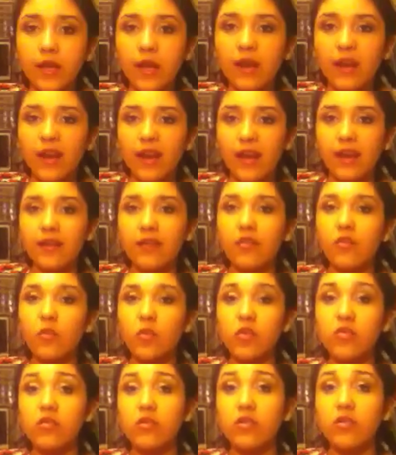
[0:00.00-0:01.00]
kind of
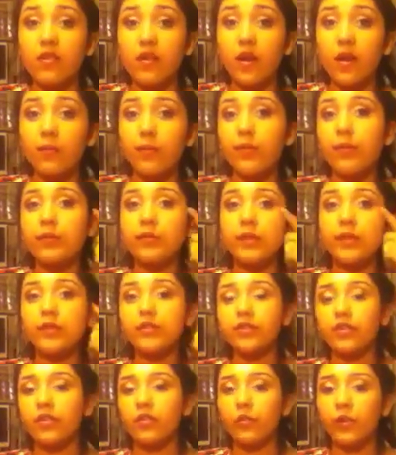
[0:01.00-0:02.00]
switched this up like
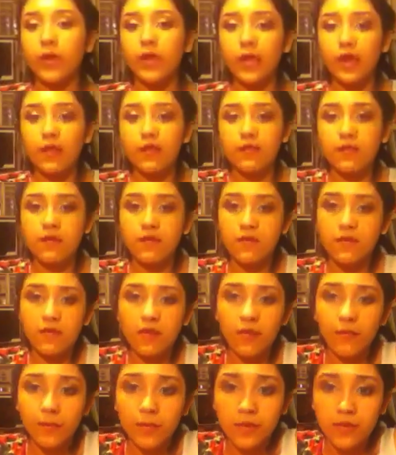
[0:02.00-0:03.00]
during the weekends and
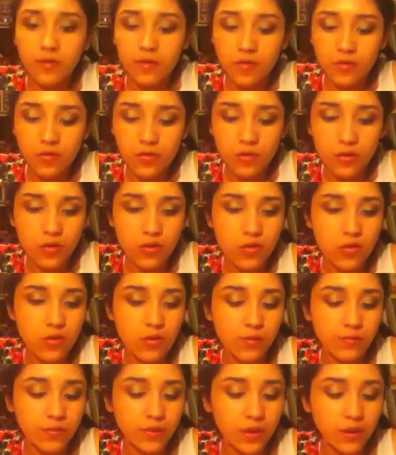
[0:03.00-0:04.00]
stuff, but this is just
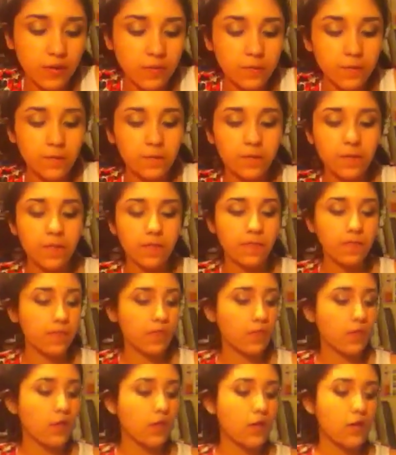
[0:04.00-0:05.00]
something
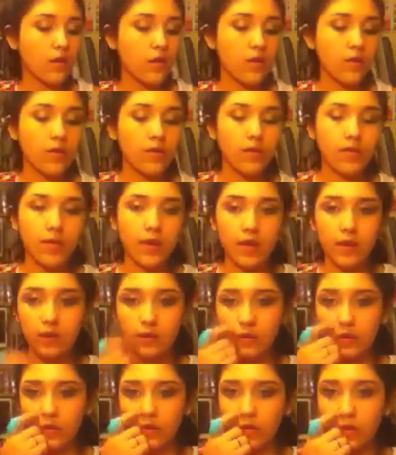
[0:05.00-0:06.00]
that
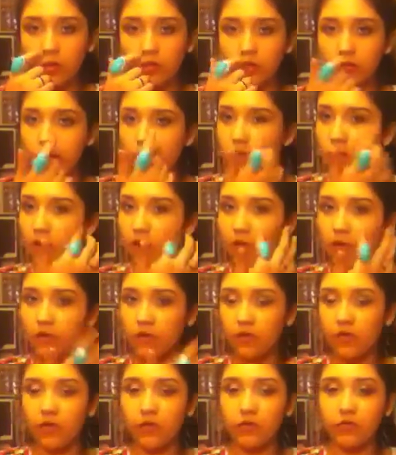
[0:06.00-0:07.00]
these colors
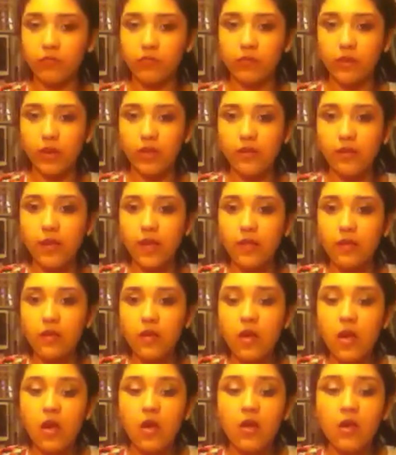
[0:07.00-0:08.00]
look nice together.
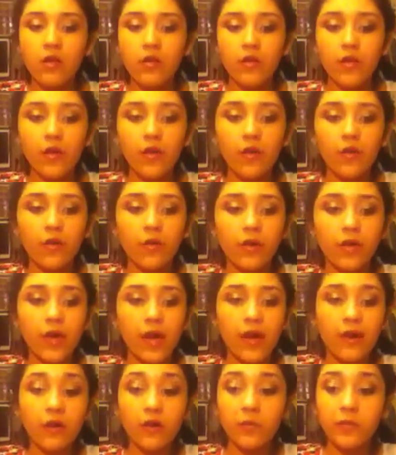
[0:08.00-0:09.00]
So yeah, I
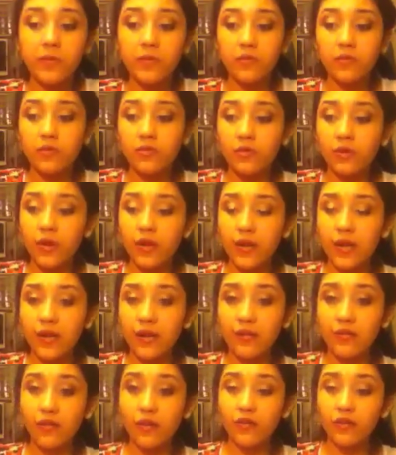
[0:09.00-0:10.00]
hope you enjoyed, and I'll
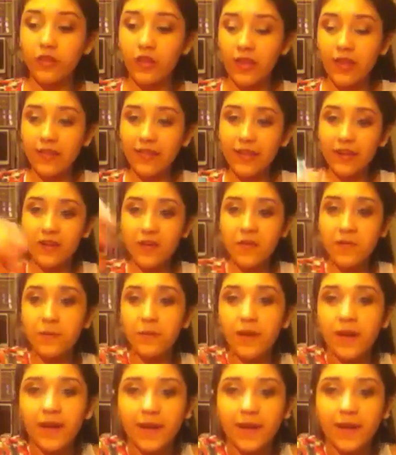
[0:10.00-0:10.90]
talk to you guys later. Bye.